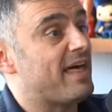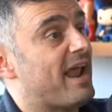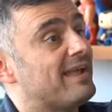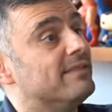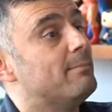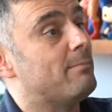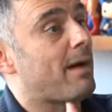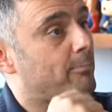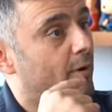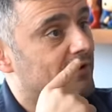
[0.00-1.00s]
I limit
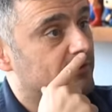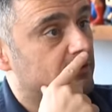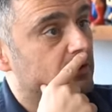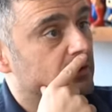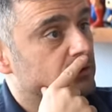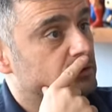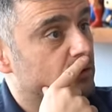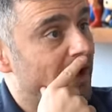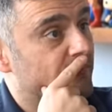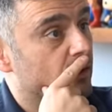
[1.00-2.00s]
my private
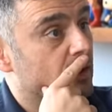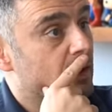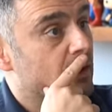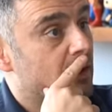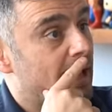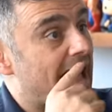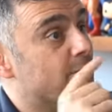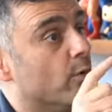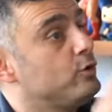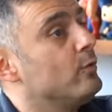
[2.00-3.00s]
travel.
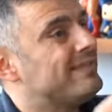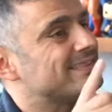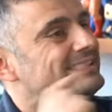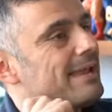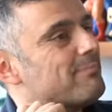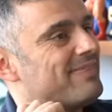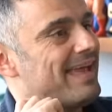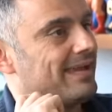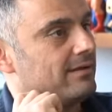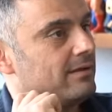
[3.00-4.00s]
And we're doing the same
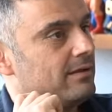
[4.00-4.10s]
thing.